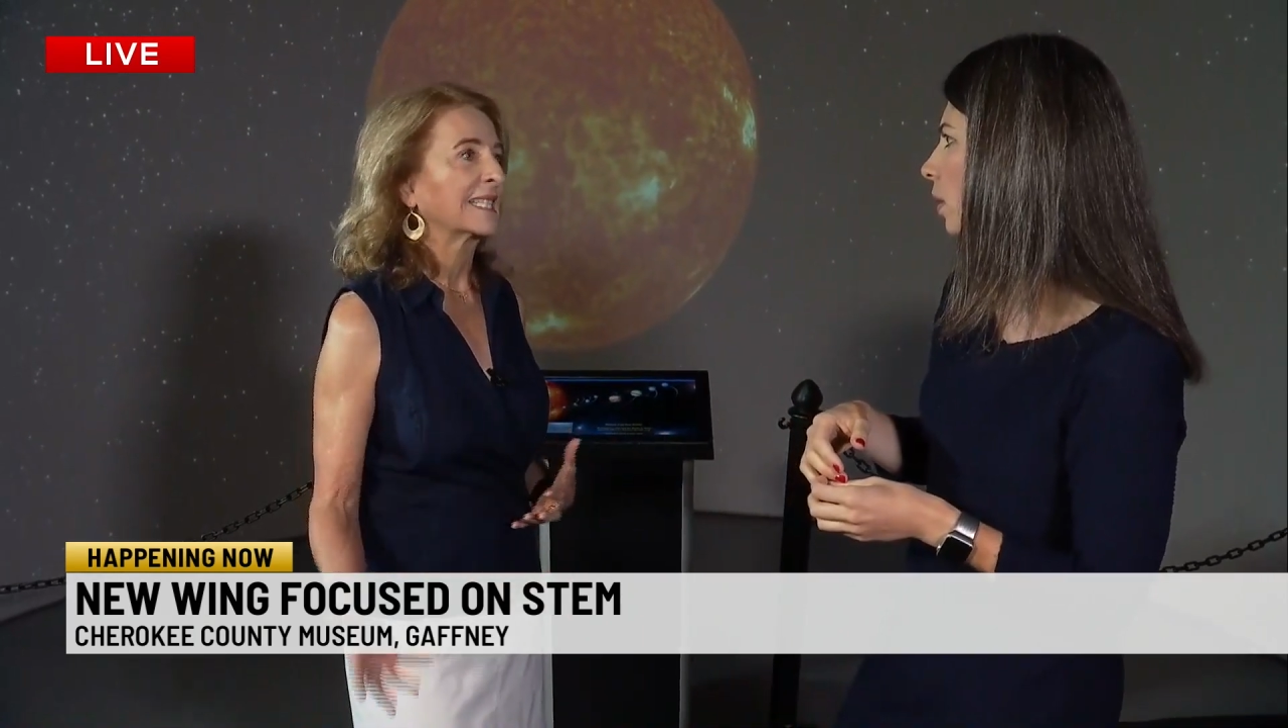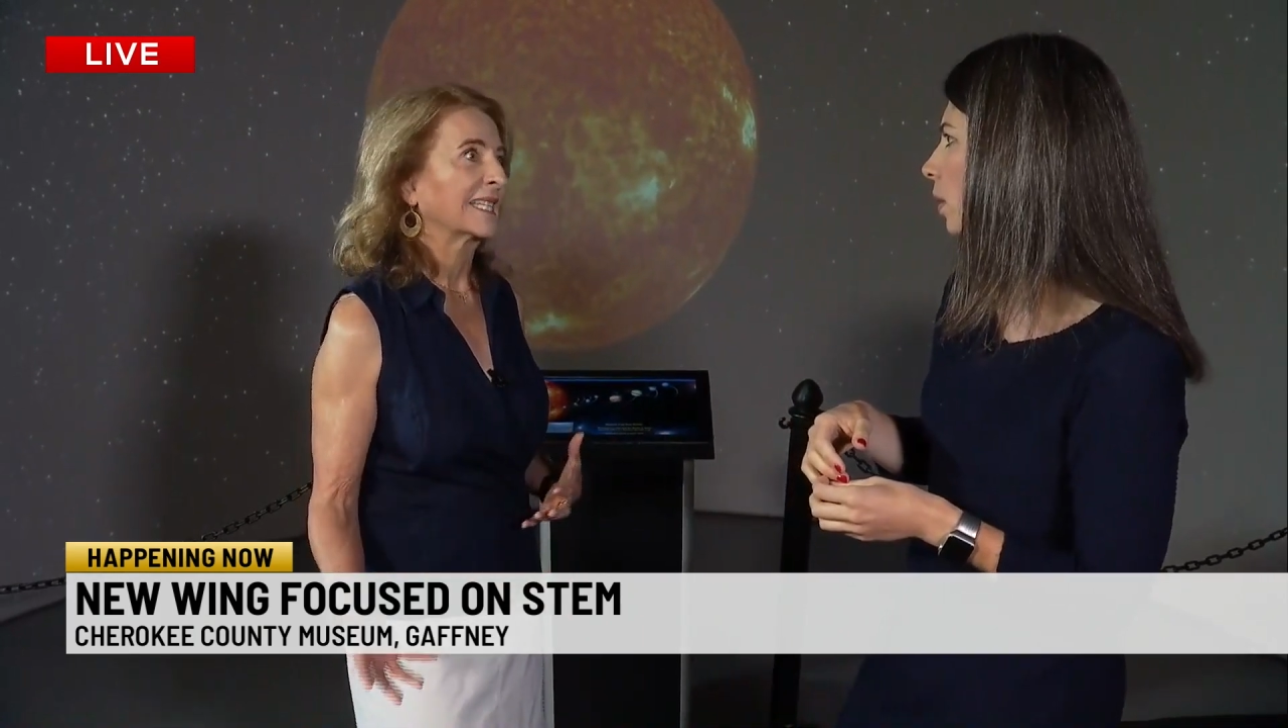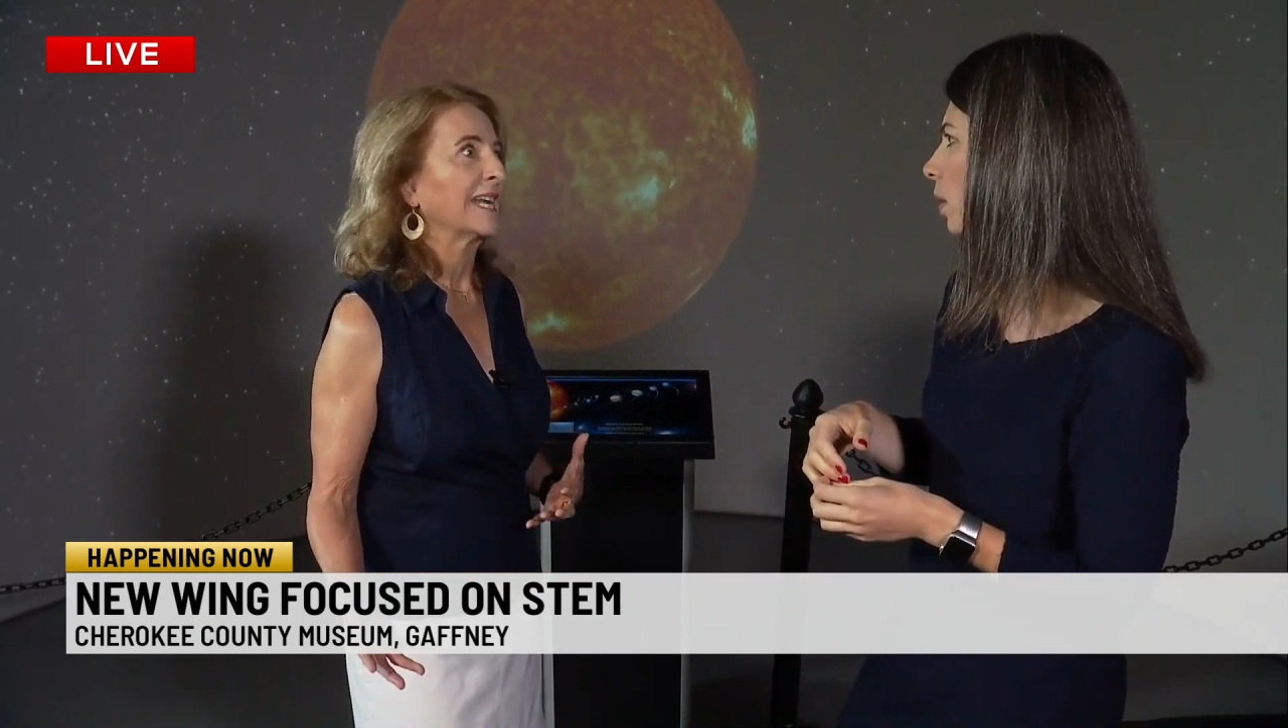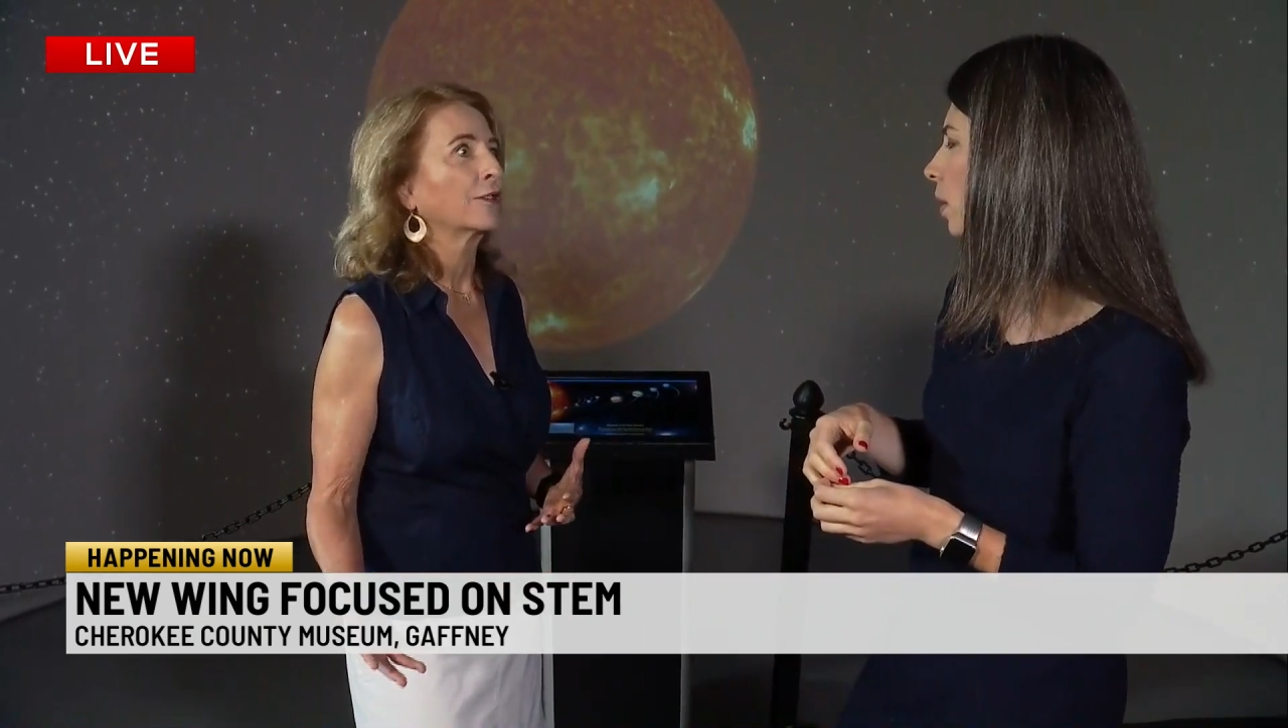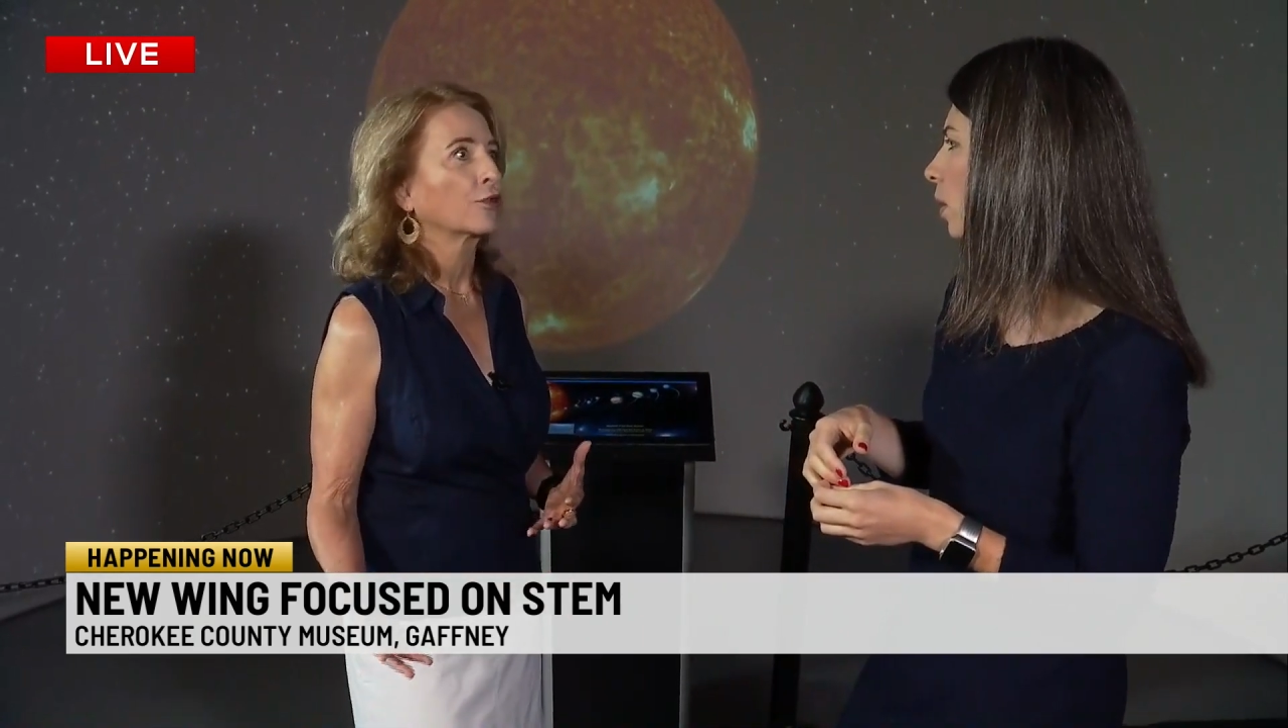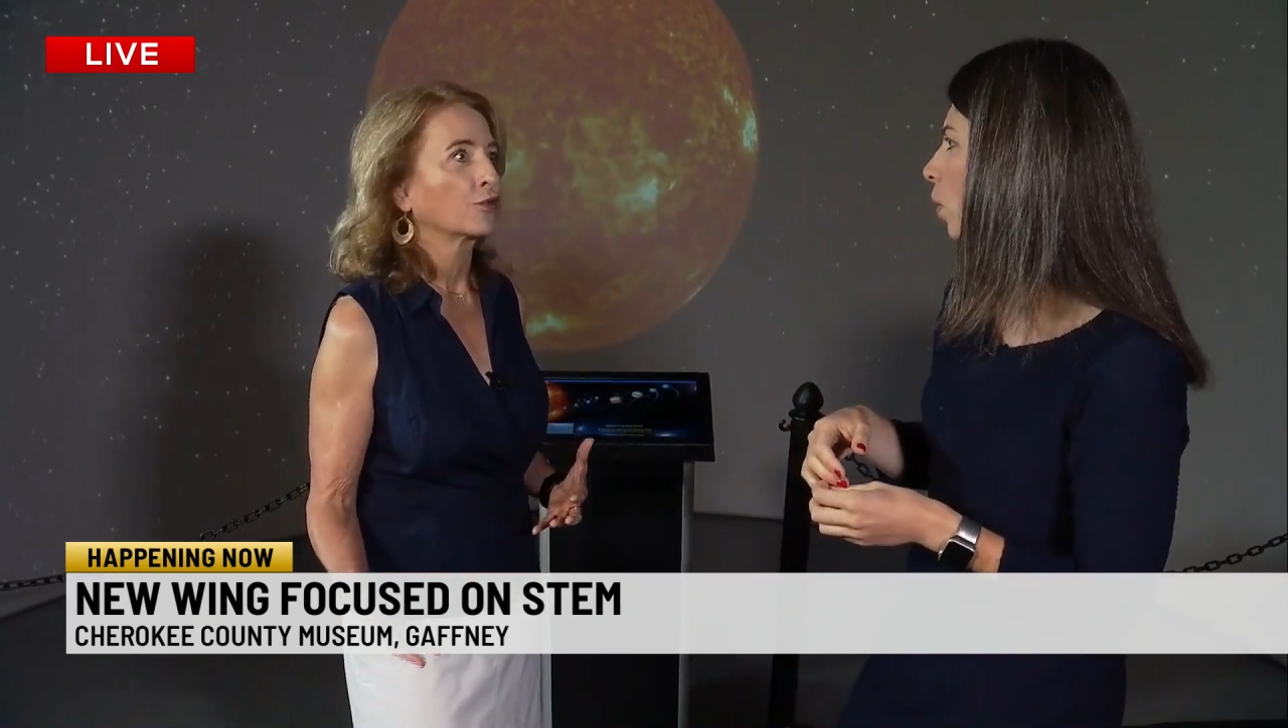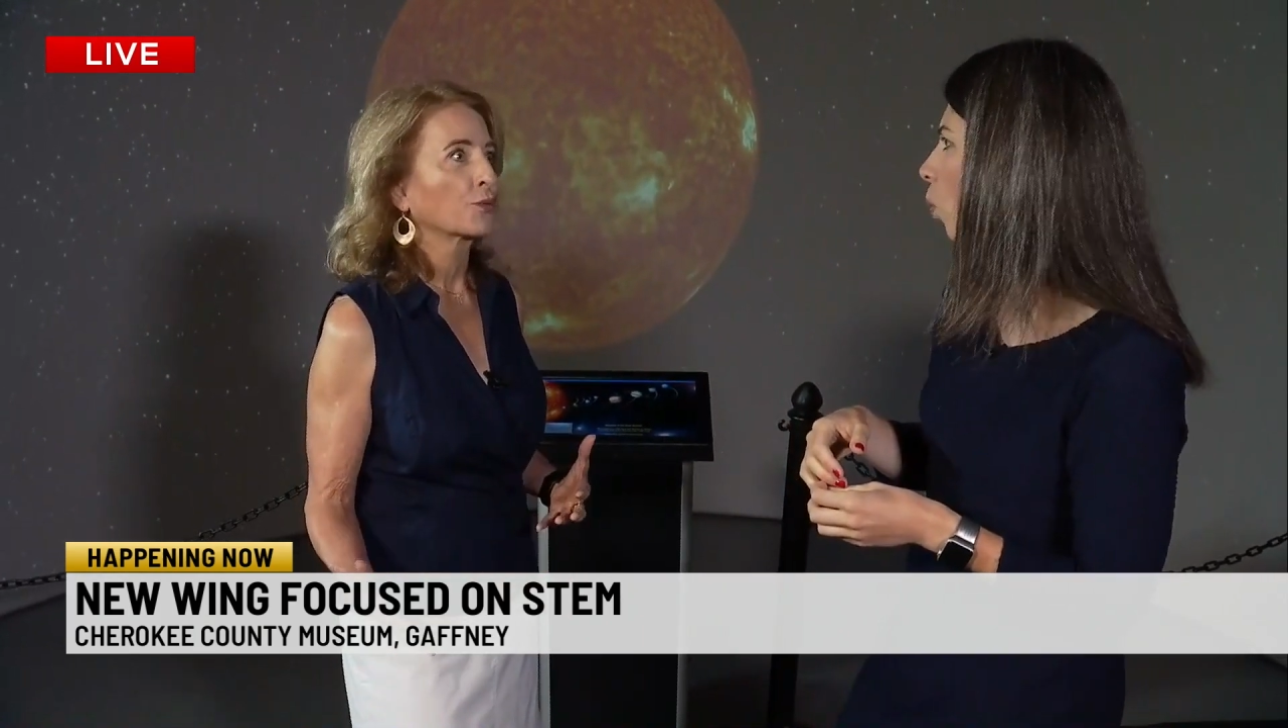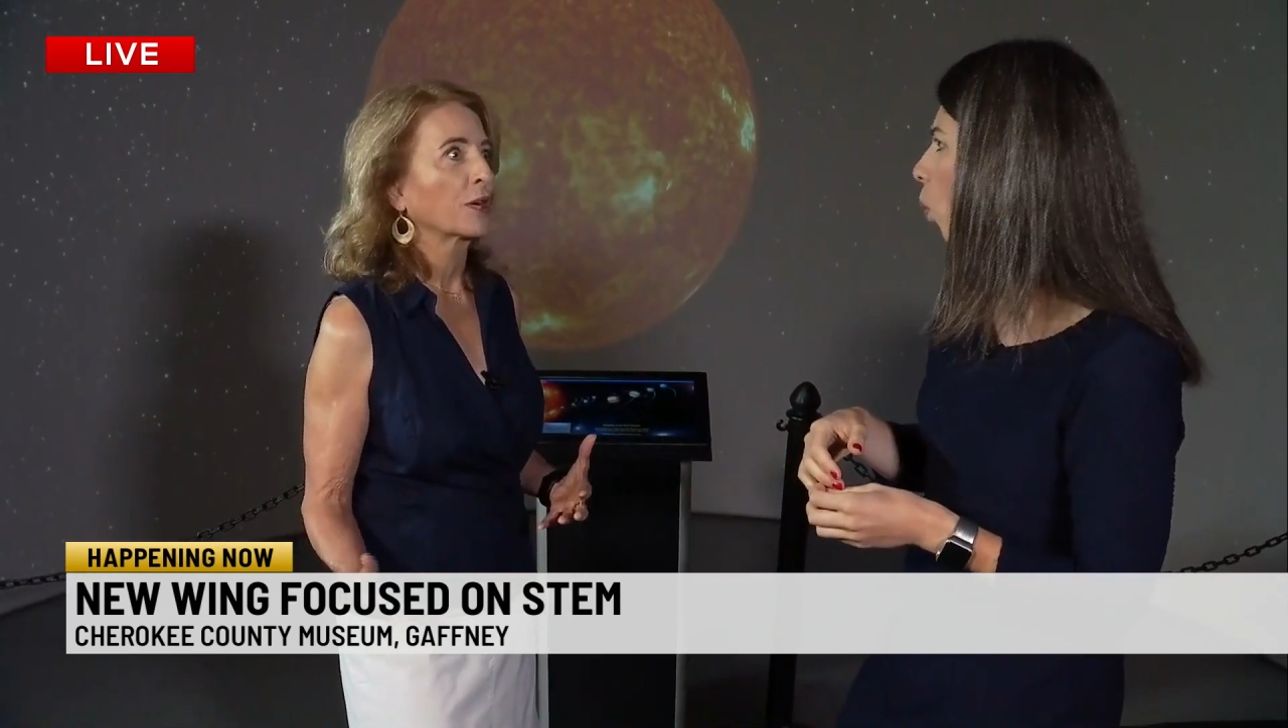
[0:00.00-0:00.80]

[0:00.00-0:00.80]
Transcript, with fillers: standards